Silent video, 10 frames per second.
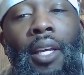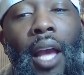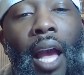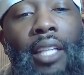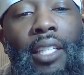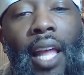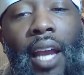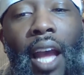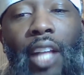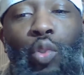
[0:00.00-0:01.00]
I just like
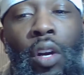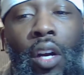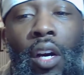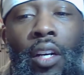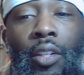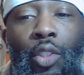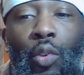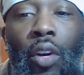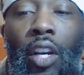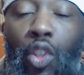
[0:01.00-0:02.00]
our drunk Uncle
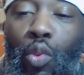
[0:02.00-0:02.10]
Tron.